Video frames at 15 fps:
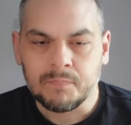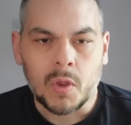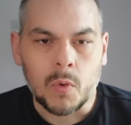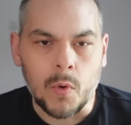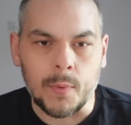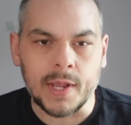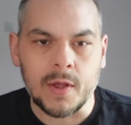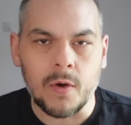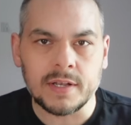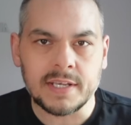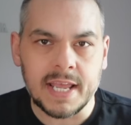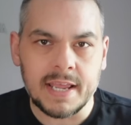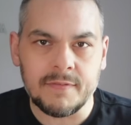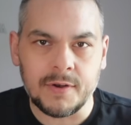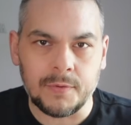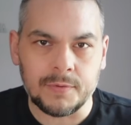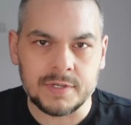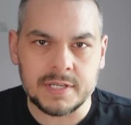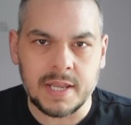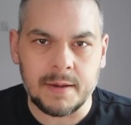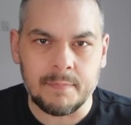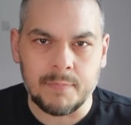Well, we got a David
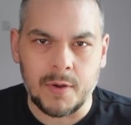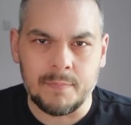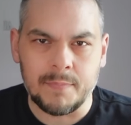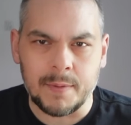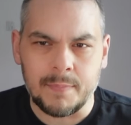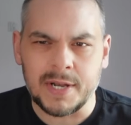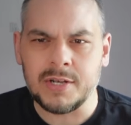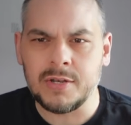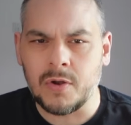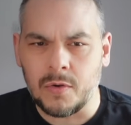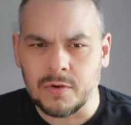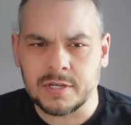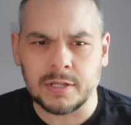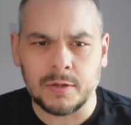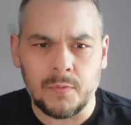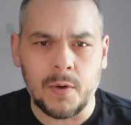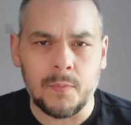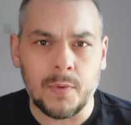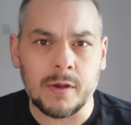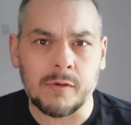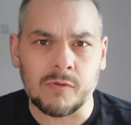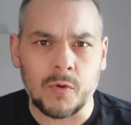Ornstein bomber, but not the one
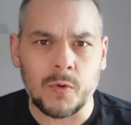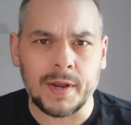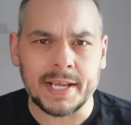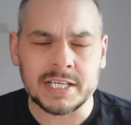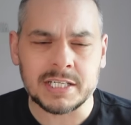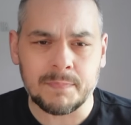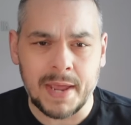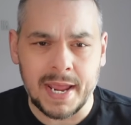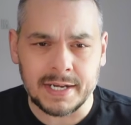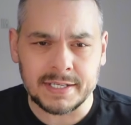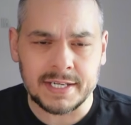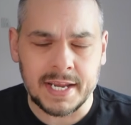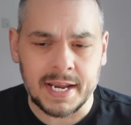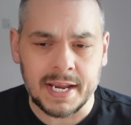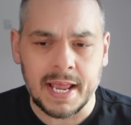we were all expecting.